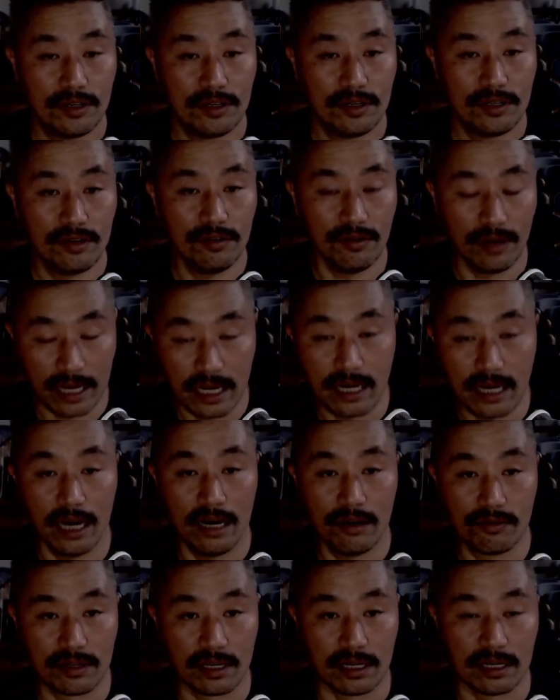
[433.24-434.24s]
you
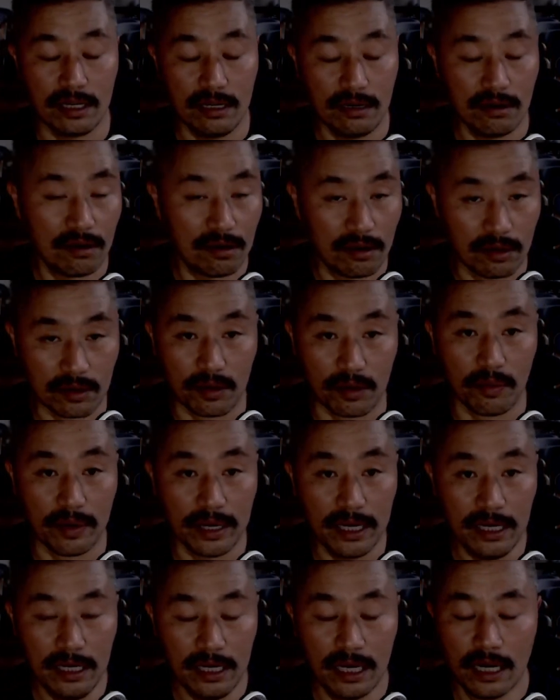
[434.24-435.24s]
encounter along the
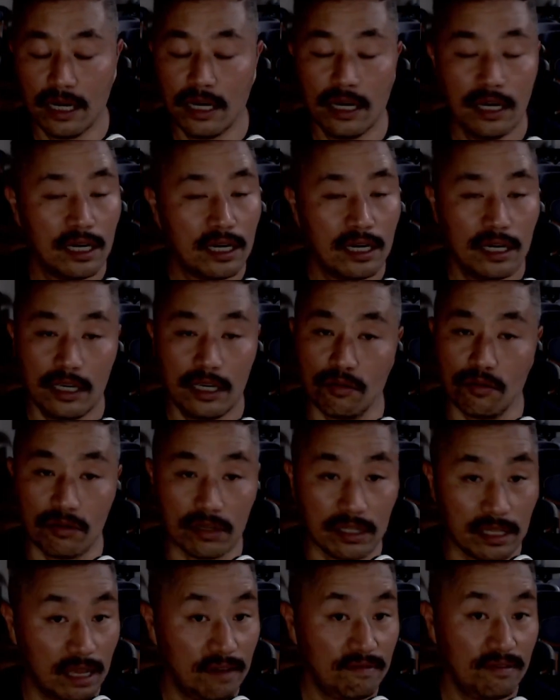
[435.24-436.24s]
way, you will
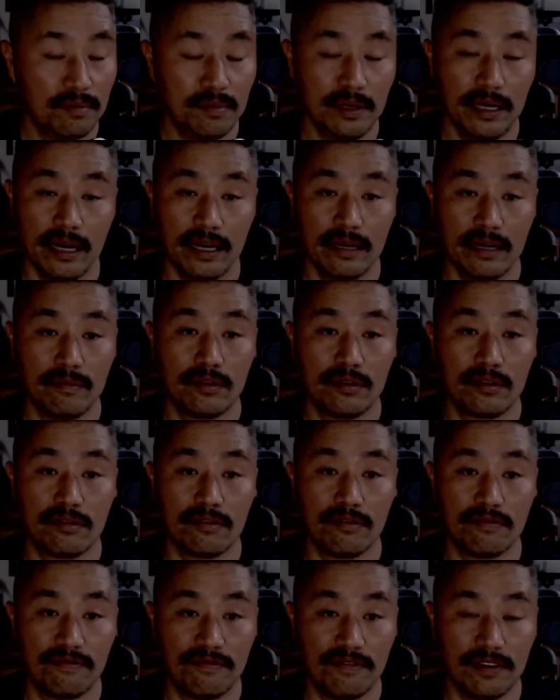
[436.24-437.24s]
never be able to
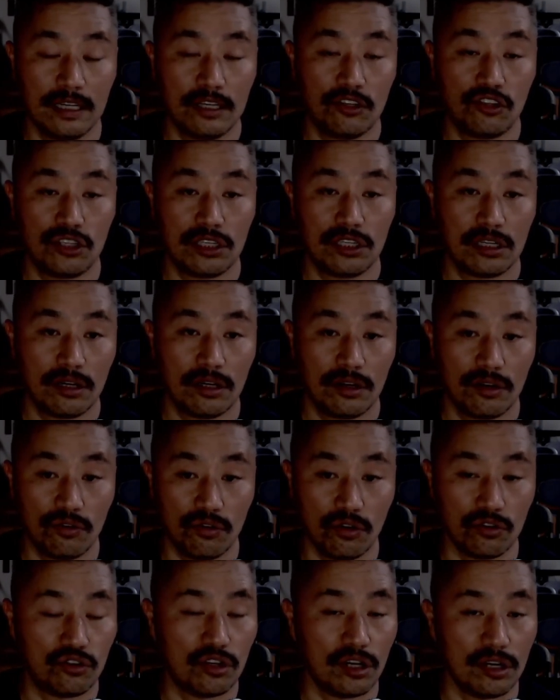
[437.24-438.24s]
finish your
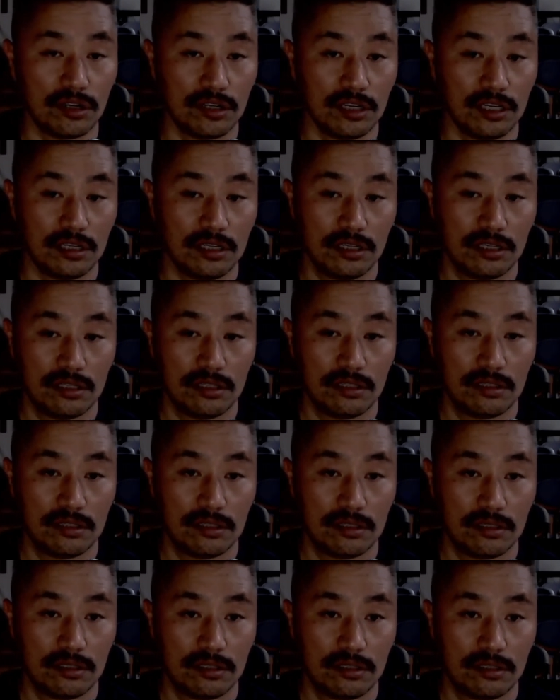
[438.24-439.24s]
journey.
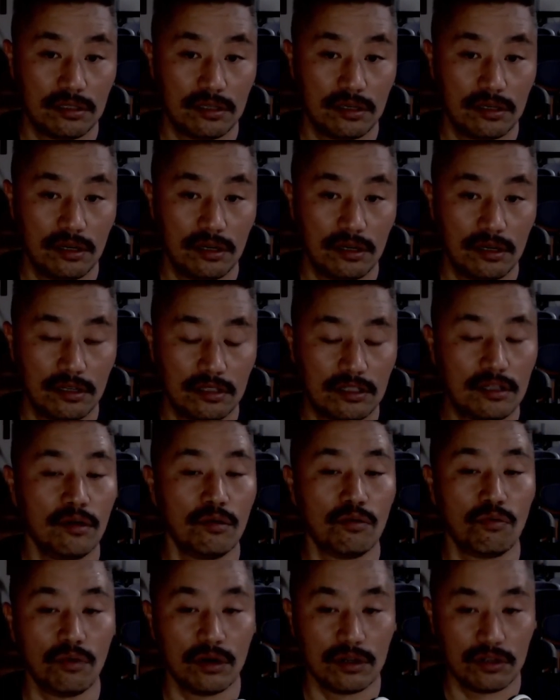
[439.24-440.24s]
So,
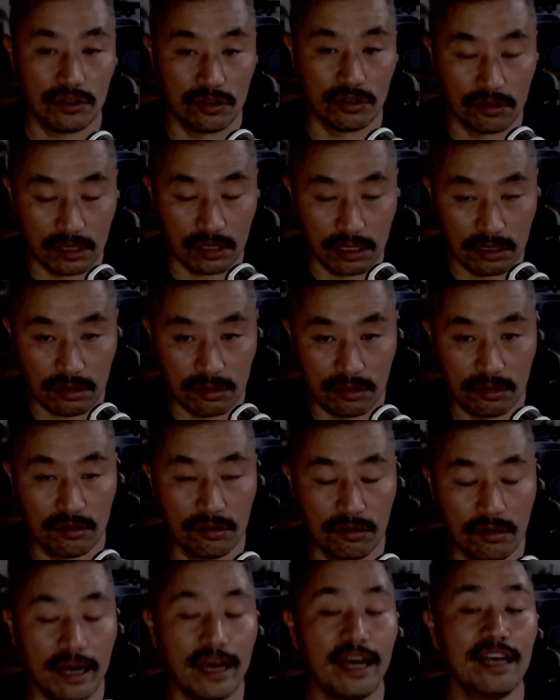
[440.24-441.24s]
what you need to
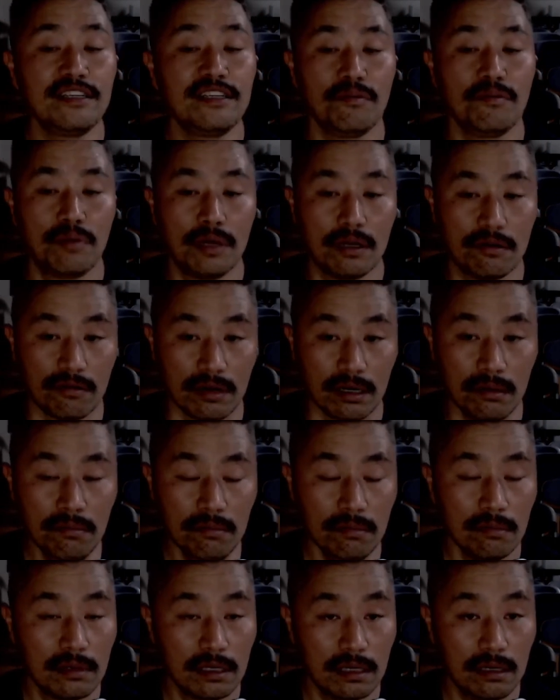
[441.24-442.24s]
do as a pilgrim
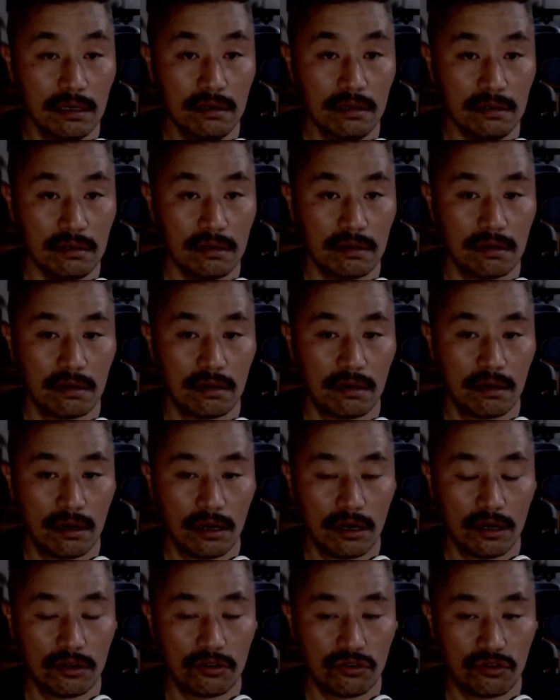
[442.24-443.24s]
is
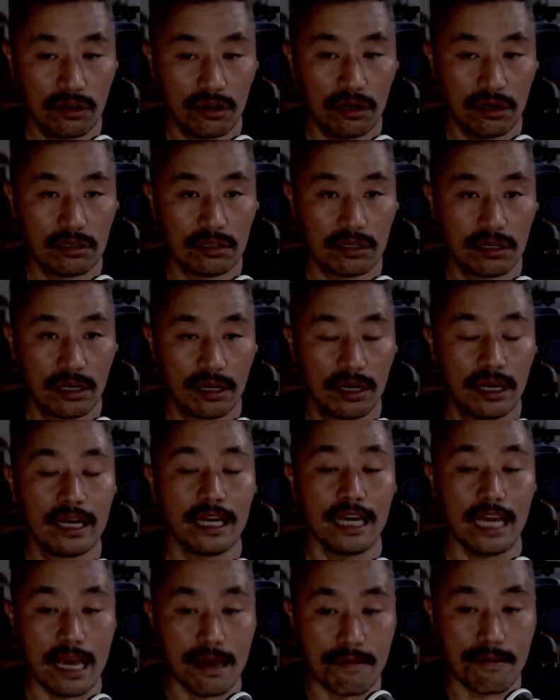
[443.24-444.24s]
just
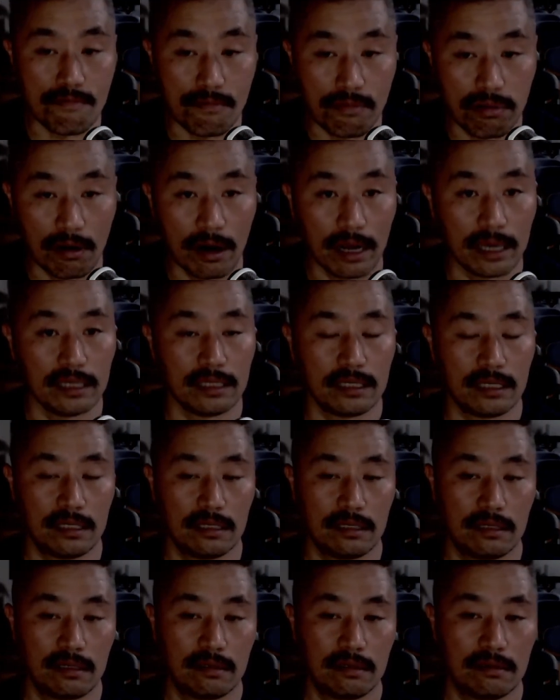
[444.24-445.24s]
embrace
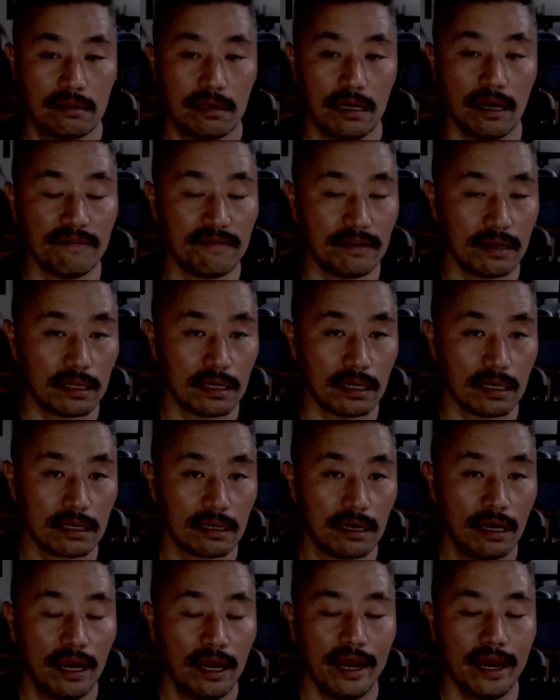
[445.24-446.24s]
everything
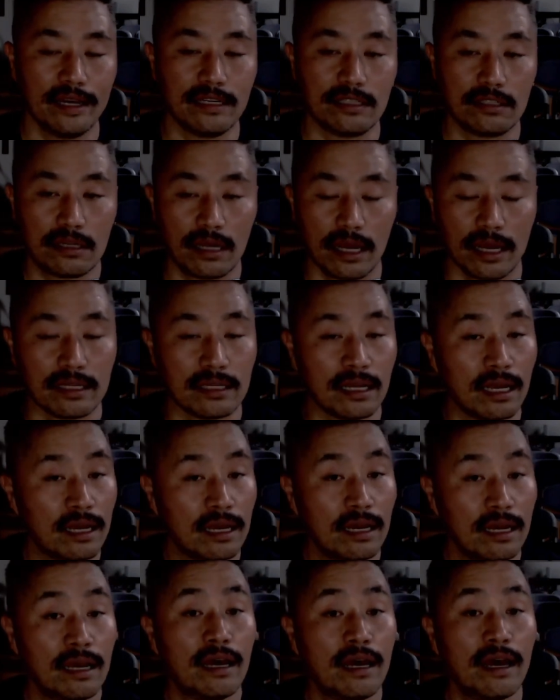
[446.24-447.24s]
and, and,
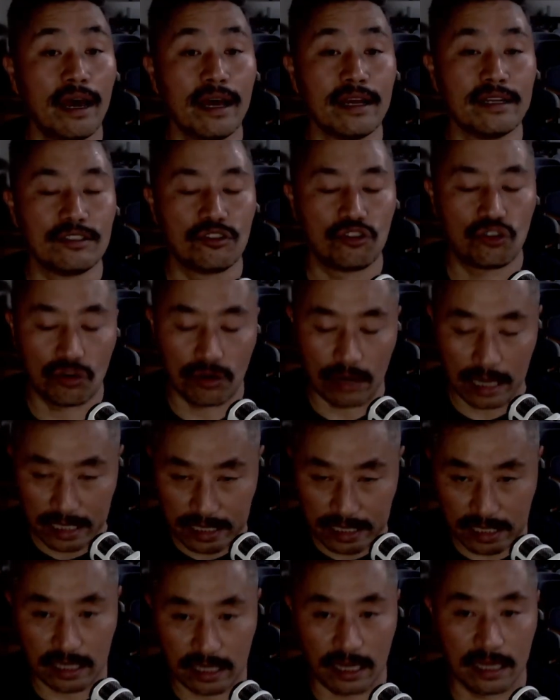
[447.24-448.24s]
and
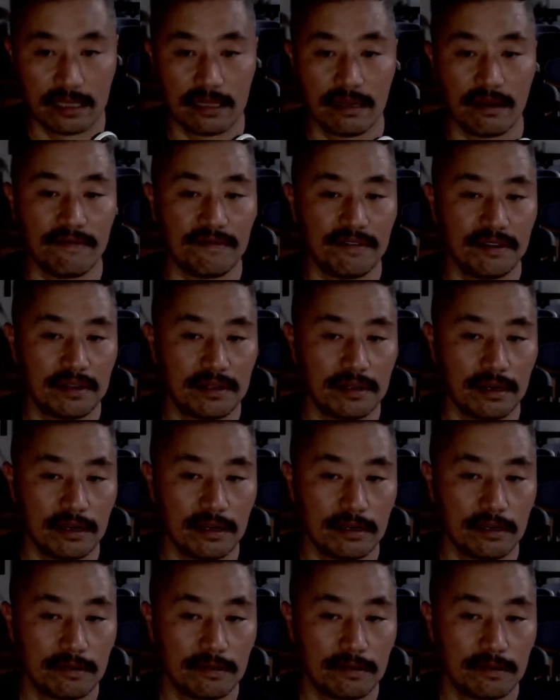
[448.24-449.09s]
transcend everything,